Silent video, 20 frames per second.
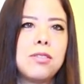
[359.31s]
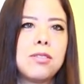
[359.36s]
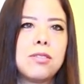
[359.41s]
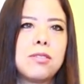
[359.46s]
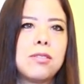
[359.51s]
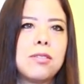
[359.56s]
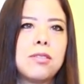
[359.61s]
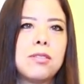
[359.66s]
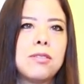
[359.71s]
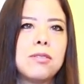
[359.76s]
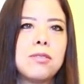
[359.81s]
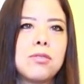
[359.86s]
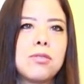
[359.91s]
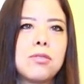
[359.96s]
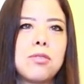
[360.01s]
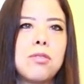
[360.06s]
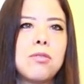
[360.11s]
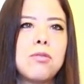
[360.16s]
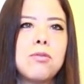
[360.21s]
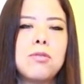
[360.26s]
your
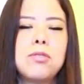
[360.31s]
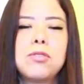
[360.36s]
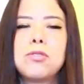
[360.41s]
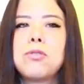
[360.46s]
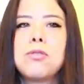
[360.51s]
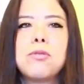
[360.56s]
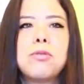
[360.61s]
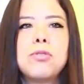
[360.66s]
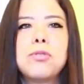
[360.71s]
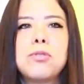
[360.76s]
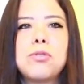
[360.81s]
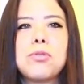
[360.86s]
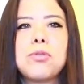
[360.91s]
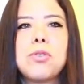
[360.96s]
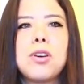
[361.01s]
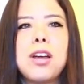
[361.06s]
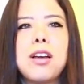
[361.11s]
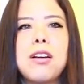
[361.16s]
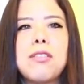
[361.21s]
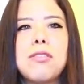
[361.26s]
soul is going
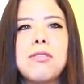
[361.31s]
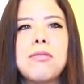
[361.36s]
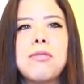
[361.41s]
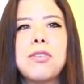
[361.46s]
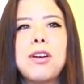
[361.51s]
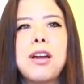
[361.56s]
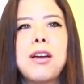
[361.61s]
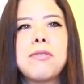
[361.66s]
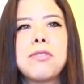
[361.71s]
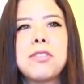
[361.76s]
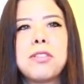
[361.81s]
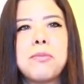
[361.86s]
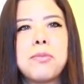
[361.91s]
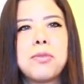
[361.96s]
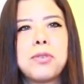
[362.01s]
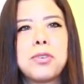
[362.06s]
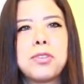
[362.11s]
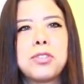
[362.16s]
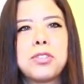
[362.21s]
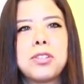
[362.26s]
to hell if you have an
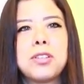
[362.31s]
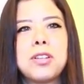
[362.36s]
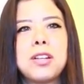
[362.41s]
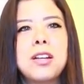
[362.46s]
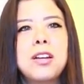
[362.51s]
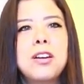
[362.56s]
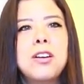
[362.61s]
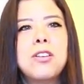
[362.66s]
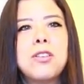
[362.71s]
abortion,